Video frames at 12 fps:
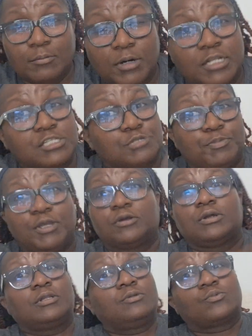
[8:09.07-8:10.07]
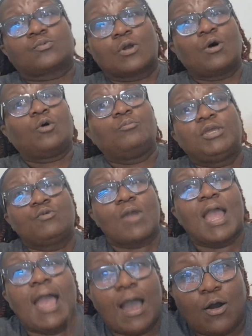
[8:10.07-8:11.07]
But the spirit rolled me
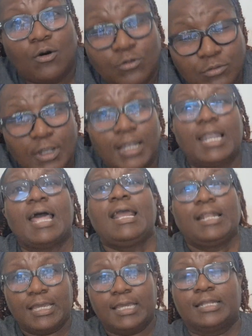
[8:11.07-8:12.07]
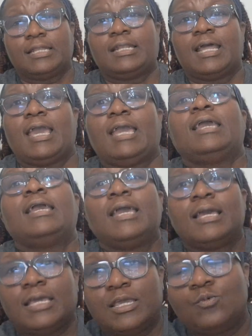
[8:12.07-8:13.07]
round later in the day.
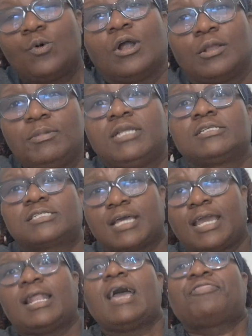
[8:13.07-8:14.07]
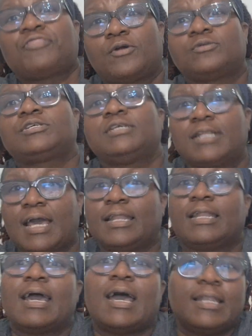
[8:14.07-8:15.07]
He wanted me to say that
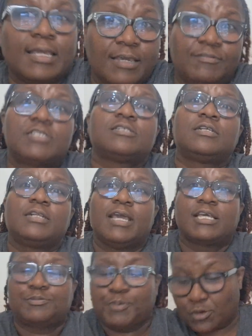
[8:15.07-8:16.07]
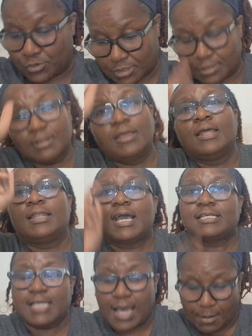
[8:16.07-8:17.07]
$13.99 to give it to the next person.
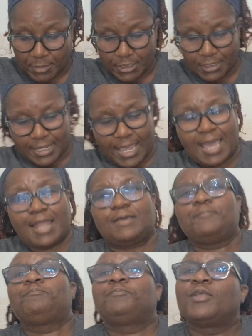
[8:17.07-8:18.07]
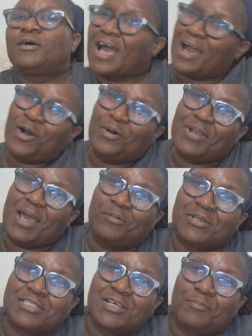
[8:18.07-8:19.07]
That's how I'm going to look at it. I hope that
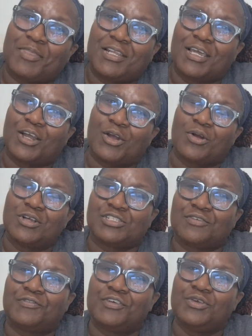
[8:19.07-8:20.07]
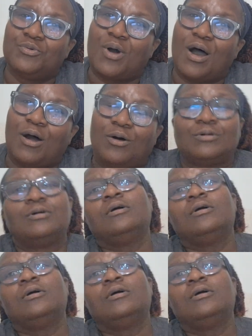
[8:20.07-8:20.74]
was something encouraging for you all.